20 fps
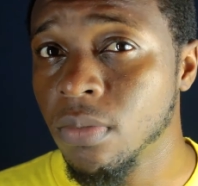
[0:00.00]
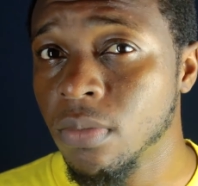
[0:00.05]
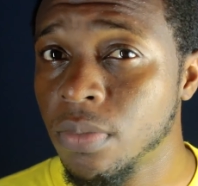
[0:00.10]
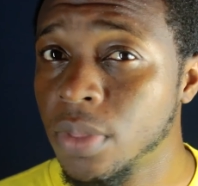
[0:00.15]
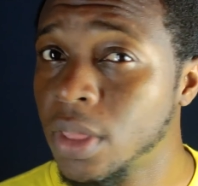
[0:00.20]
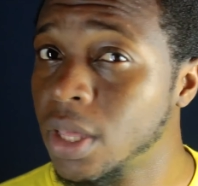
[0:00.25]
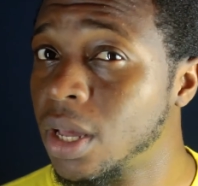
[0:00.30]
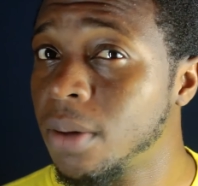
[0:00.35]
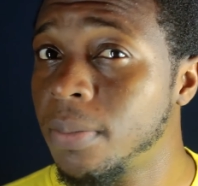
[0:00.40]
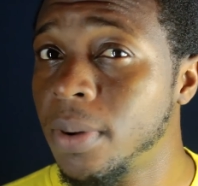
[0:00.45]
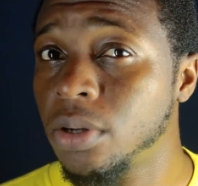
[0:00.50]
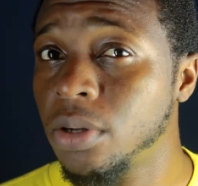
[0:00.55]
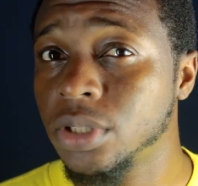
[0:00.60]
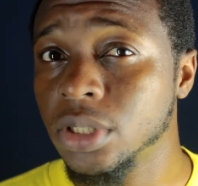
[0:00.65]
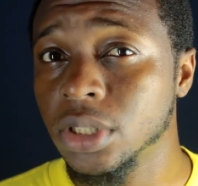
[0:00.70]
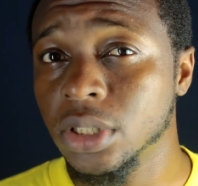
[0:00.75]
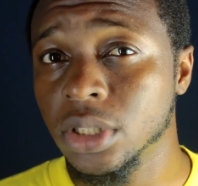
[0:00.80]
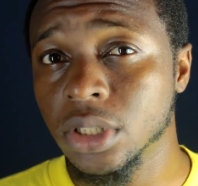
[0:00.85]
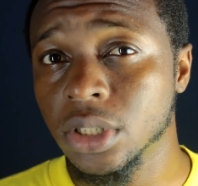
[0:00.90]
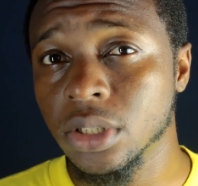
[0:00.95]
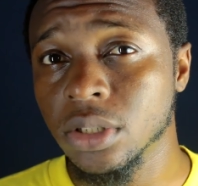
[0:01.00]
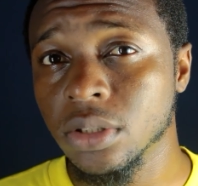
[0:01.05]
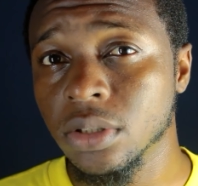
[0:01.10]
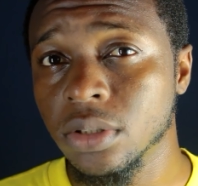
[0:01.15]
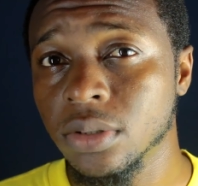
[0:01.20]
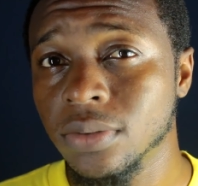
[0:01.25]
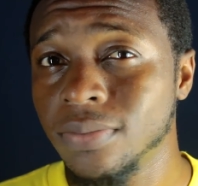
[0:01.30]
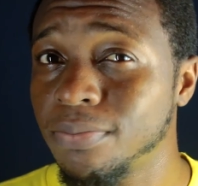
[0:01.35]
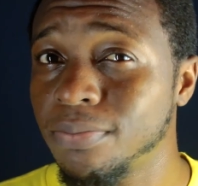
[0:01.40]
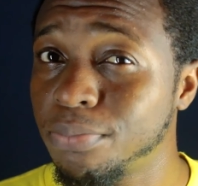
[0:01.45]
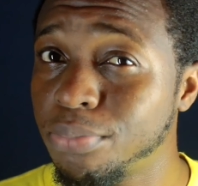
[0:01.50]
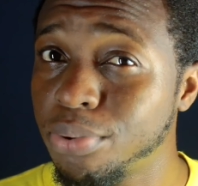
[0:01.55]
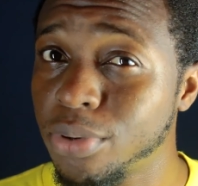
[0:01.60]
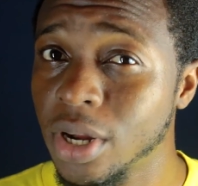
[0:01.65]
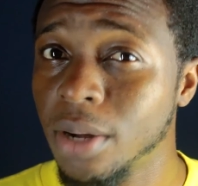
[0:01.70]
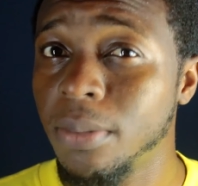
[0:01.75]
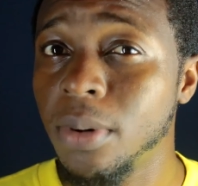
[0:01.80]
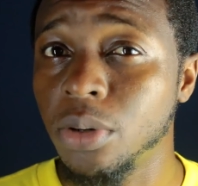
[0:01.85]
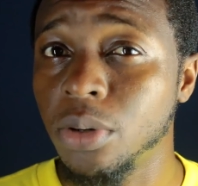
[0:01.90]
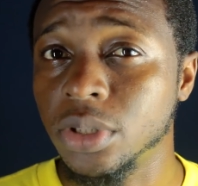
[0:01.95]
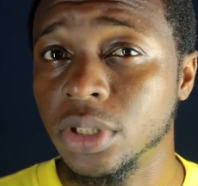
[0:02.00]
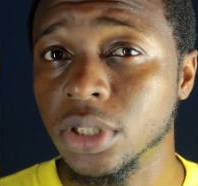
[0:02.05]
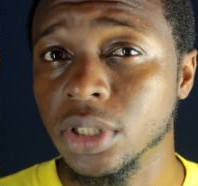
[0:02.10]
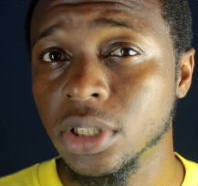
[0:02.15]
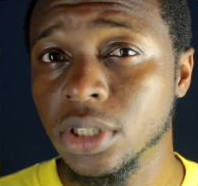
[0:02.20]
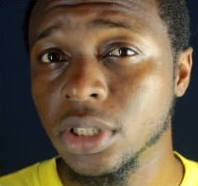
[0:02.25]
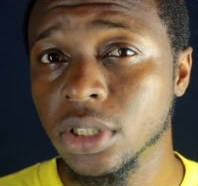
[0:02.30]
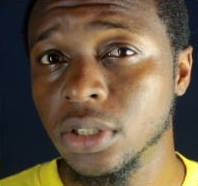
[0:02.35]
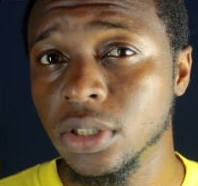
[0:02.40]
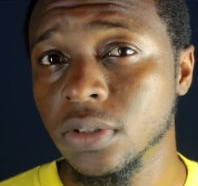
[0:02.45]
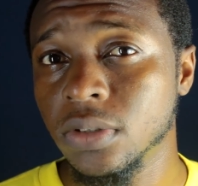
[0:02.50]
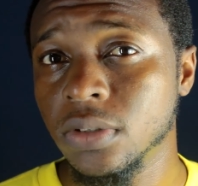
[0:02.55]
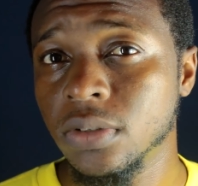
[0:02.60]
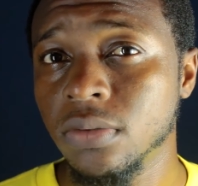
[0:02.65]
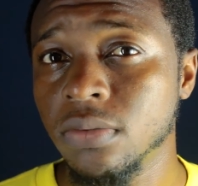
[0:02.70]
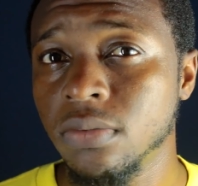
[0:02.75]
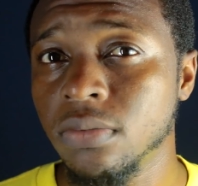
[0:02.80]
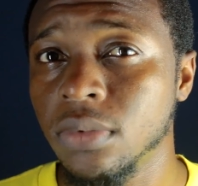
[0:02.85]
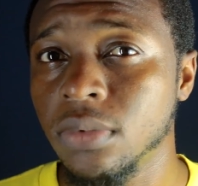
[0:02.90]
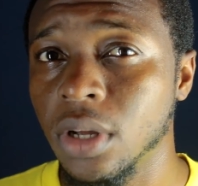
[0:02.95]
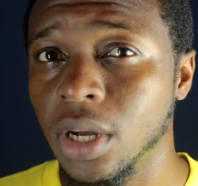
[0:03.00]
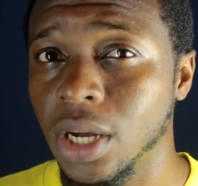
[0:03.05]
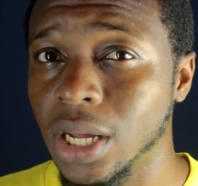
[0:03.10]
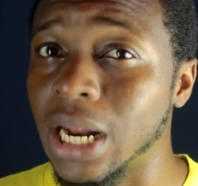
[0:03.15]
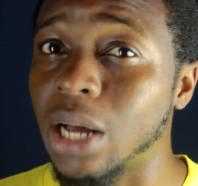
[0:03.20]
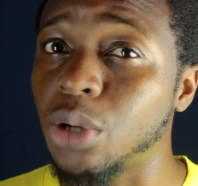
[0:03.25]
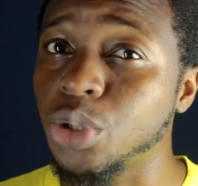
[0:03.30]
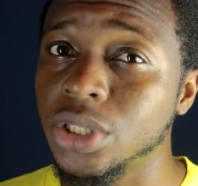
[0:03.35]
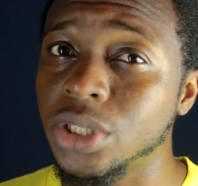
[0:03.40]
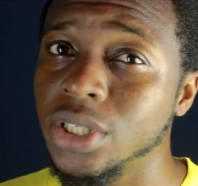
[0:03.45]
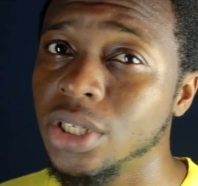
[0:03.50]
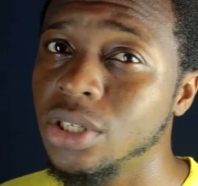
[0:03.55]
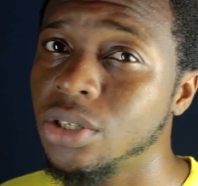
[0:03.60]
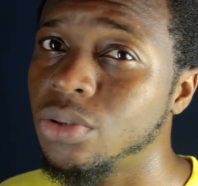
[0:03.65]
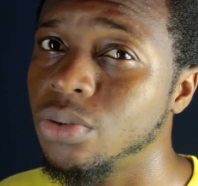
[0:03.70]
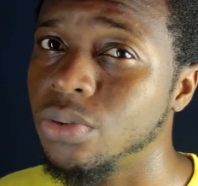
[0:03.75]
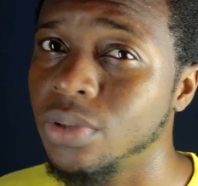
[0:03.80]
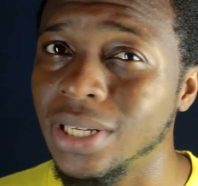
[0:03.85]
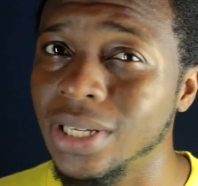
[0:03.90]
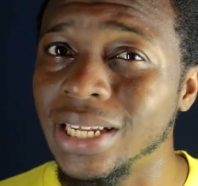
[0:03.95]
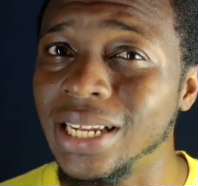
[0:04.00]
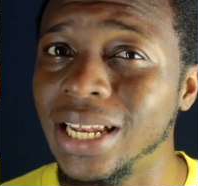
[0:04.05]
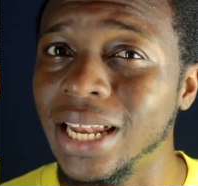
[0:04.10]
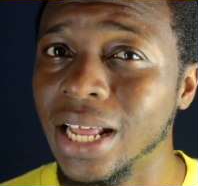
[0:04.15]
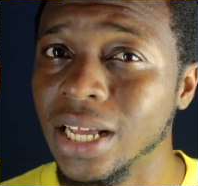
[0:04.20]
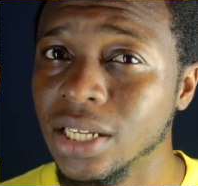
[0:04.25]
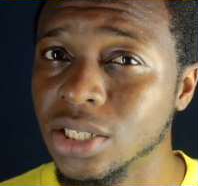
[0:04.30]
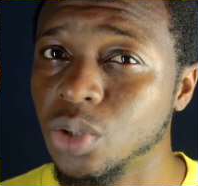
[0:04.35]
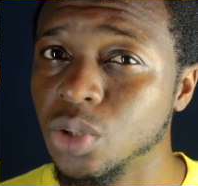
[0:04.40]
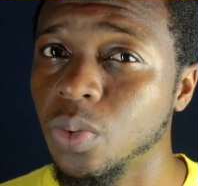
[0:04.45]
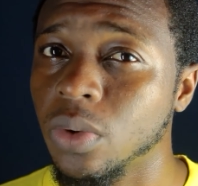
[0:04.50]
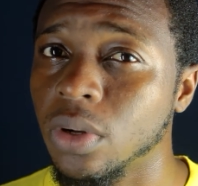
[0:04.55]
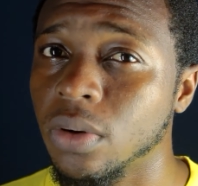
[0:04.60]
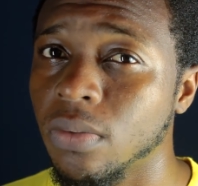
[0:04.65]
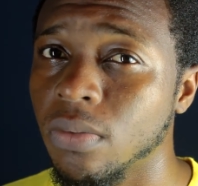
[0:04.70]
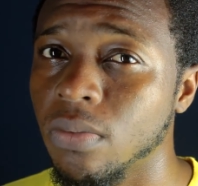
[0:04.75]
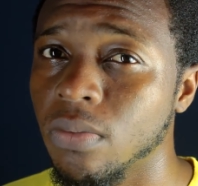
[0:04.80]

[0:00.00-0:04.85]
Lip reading: Think about it, pray about it, and I'll see you in the next one.